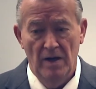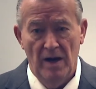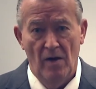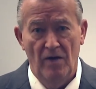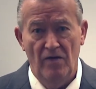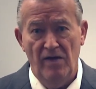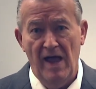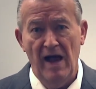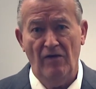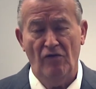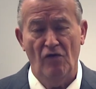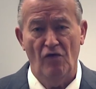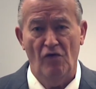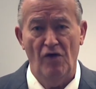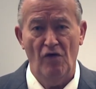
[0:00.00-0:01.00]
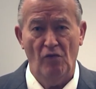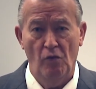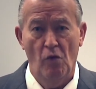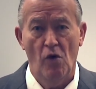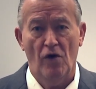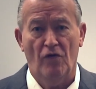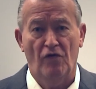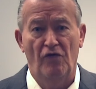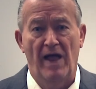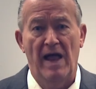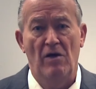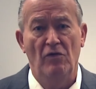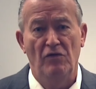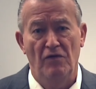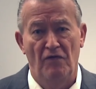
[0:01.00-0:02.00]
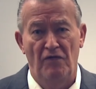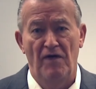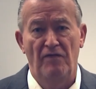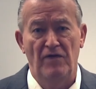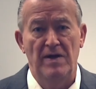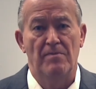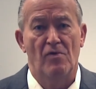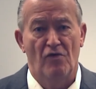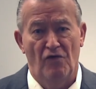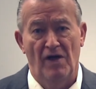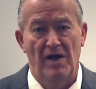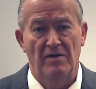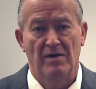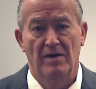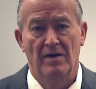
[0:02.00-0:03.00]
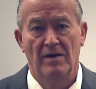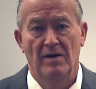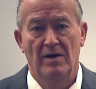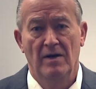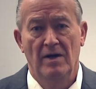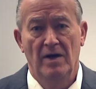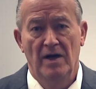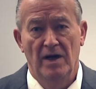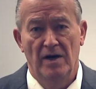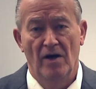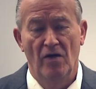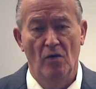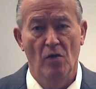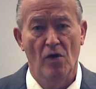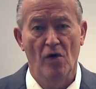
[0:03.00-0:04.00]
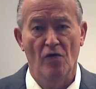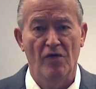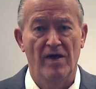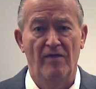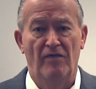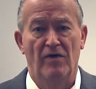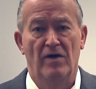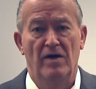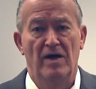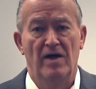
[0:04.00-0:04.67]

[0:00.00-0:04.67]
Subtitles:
Now, in Texas, this works down to 50%. In other words, if